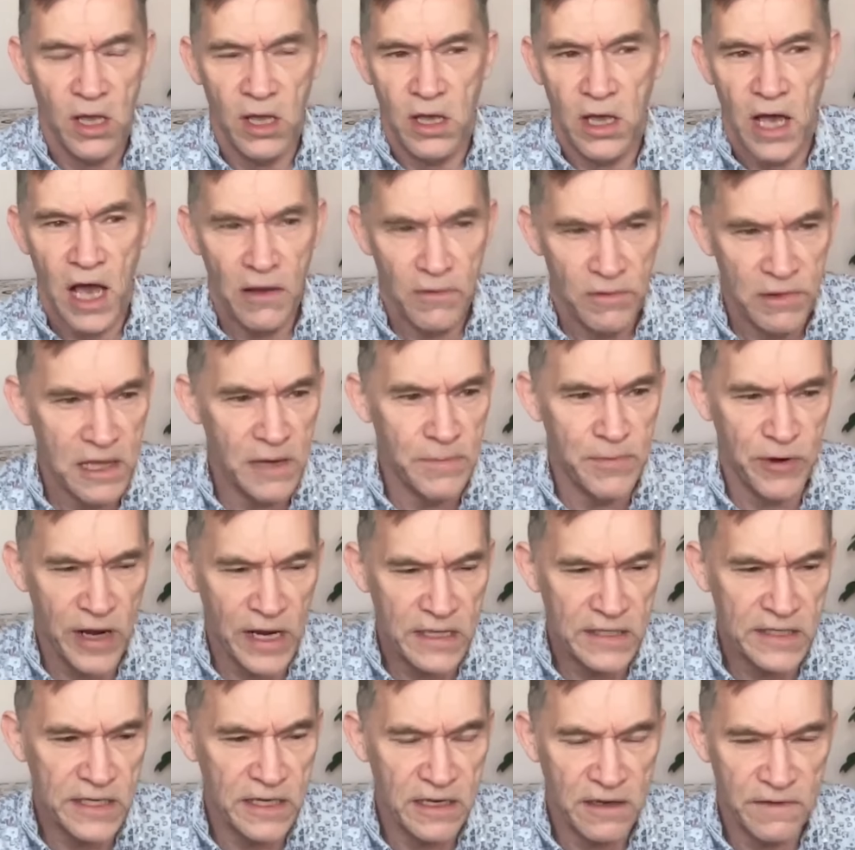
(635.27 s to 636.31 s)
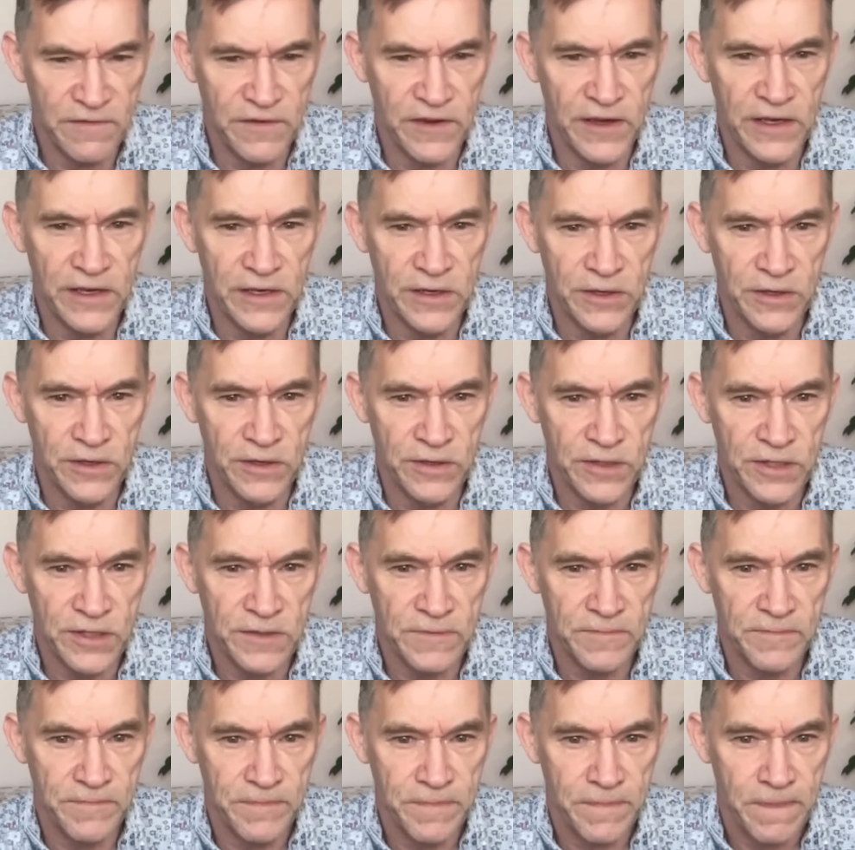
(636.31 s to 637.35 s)
liberated he feels,
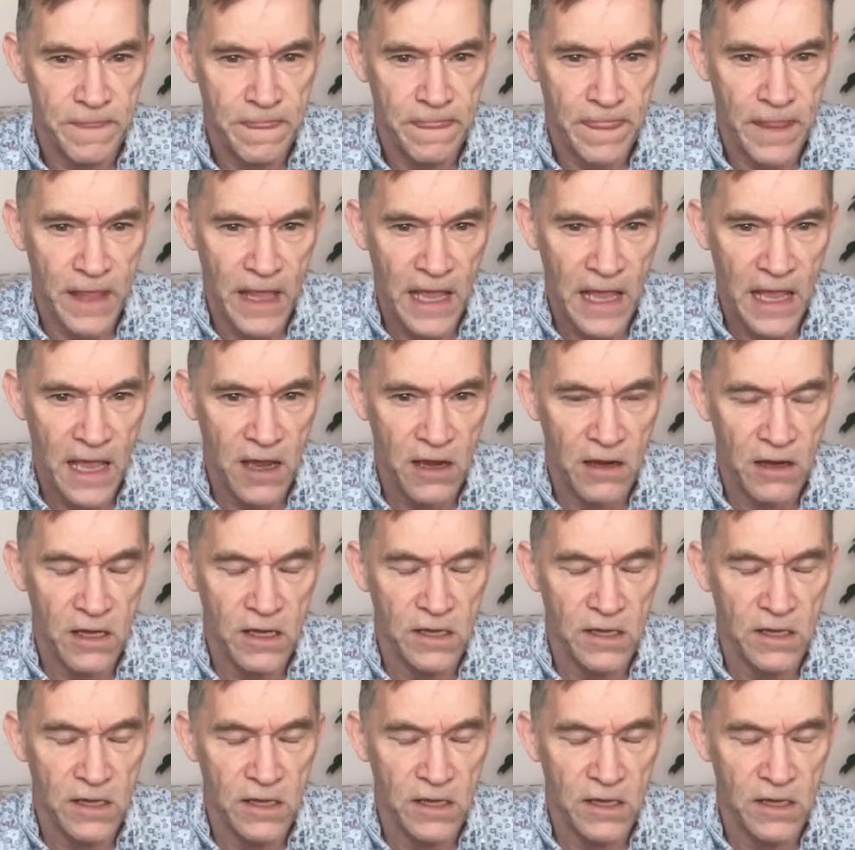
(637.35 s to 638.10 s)
how